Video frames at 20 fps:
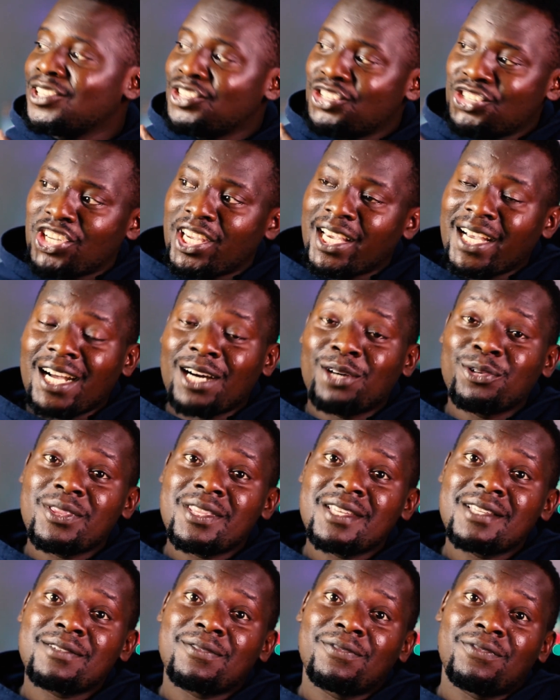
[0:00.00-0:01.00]
check out
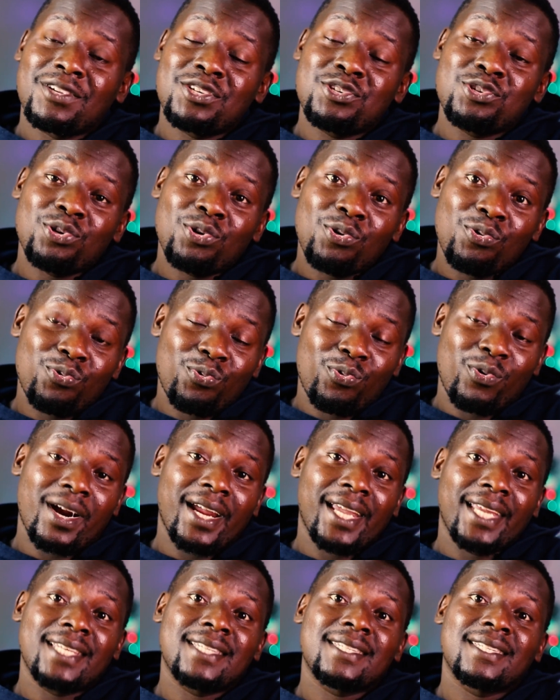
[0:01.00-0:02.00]
this video
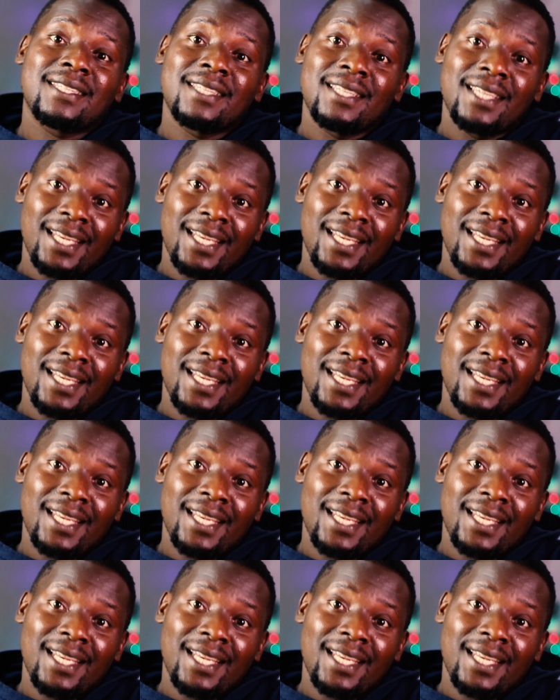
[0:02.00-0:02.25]
right